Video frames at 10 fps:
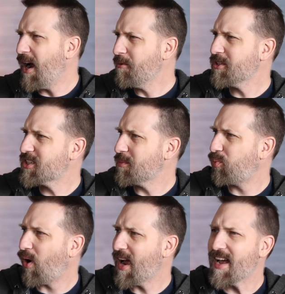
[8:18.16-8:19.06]
I was
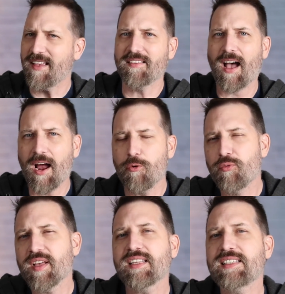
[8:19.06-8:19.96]
surprised. I
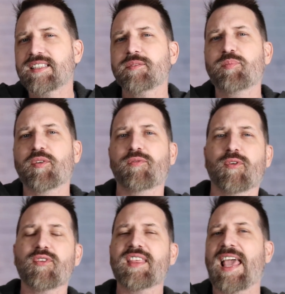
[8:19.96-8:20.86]
really did
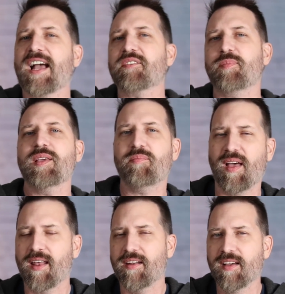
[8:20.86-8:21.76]
prefer the X
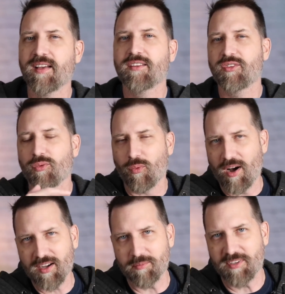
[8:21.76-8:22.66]
P-Pen to the
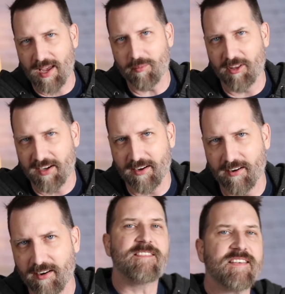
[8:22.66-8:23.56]
Wacom tablet
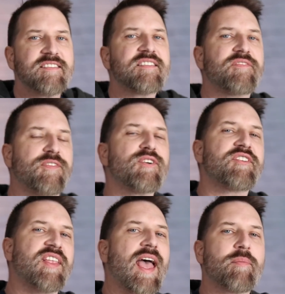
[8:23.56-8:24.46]
here. This is the
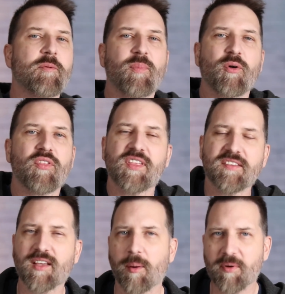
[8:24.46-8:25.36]
first stab that both of
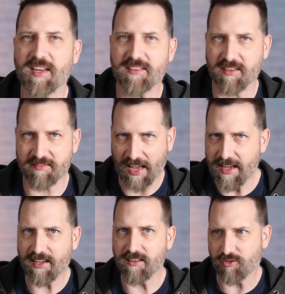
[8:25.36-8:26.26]
these companies have
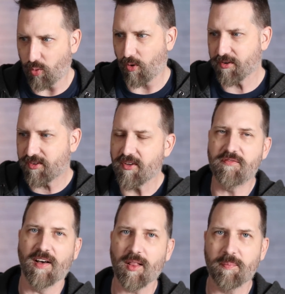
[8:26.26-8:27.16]
taken towards
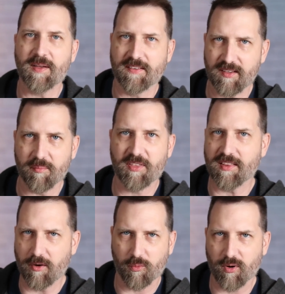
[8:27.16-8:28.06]
developing
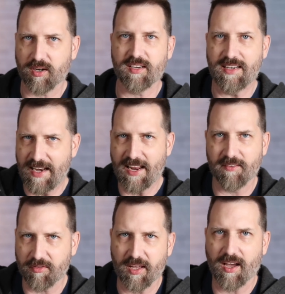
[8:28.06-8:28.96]
something that works
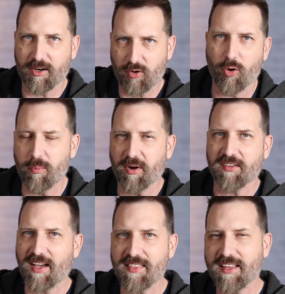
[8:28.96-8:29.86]
natively on
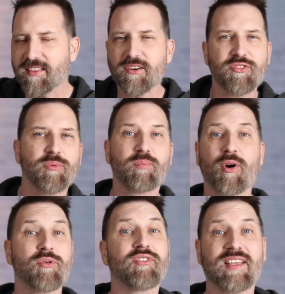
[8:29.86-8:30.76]
Chromebooks. I think there are some
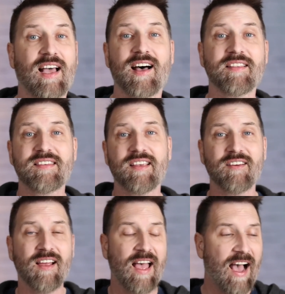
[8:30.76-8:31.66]
pros and cons
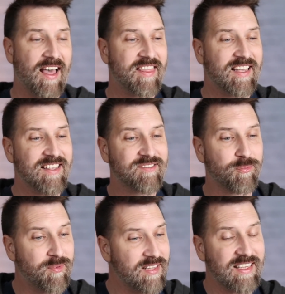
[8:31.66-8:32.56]
here. I think it's
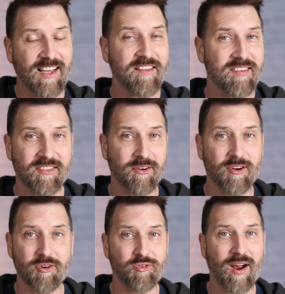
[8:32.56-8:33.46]
really nice that there are
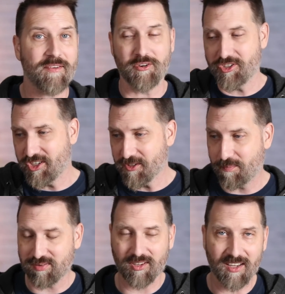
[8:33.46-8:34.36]
no drivers. You
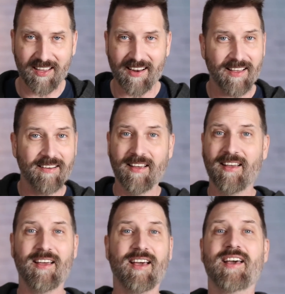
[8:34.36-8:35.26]
just plug it in
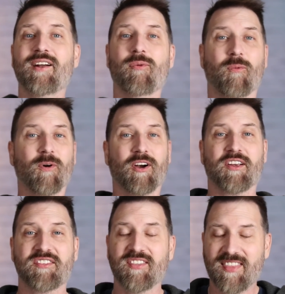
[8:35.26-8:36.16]
and it
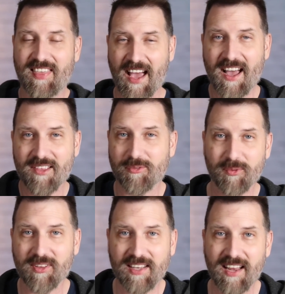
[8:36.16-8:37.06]
works. That's
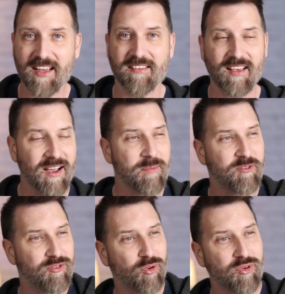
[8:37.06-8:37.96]
really nice. I'm
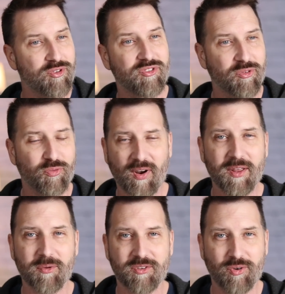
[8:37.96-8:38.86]
so used to
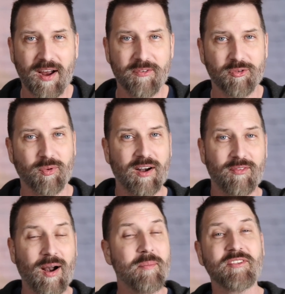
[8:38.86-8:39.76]
fighting with drivers
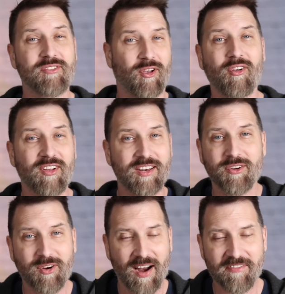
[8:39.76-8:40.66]
whenever I'm installing a
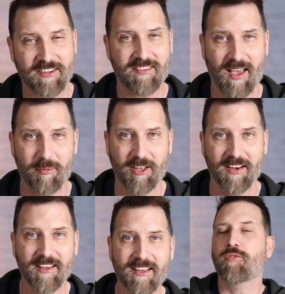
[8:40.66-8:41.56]
new graphics
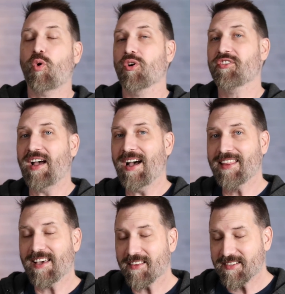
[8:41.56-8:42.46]
tablet. Of course, on
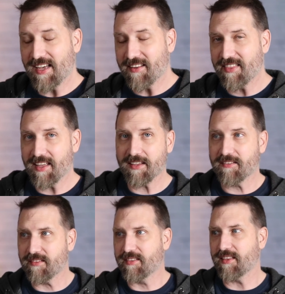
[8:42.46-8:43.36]
the other side of
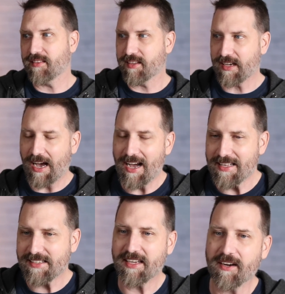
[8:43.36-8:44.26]
things, the, the
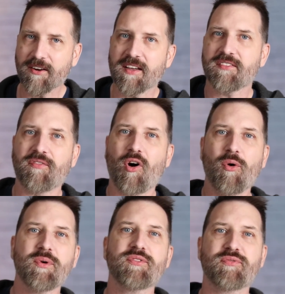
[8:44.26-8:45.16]
cons here is I've
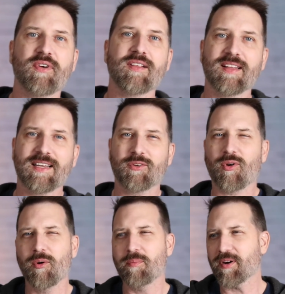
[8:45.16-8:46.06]
always felt like
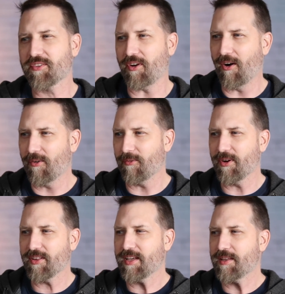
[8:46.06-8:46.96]
Chromebooks aren't
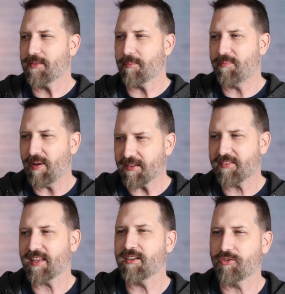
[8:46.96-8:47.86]
really the
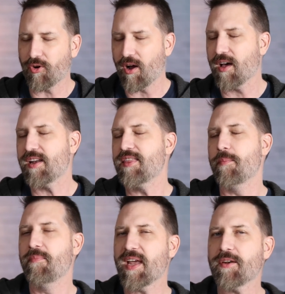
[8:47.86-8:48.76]
best thing to draw on, and
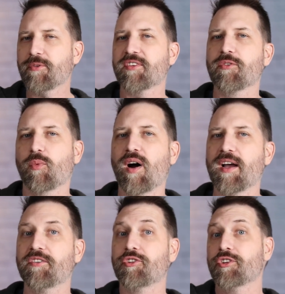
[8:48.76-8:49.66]
the main reason
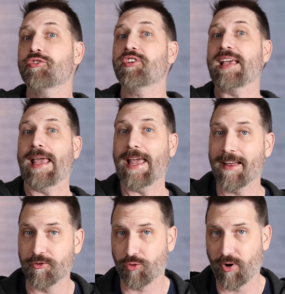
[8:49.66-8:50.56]
why is you're using
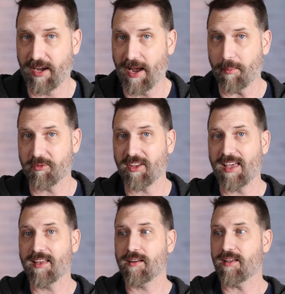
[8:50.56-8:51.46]
Android apps,
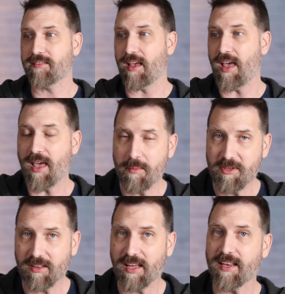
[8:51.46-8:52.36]
and it's
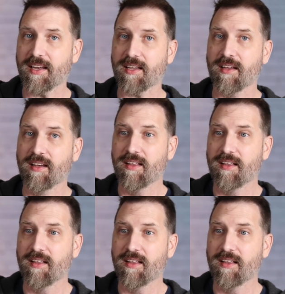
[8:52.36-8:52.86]
emulating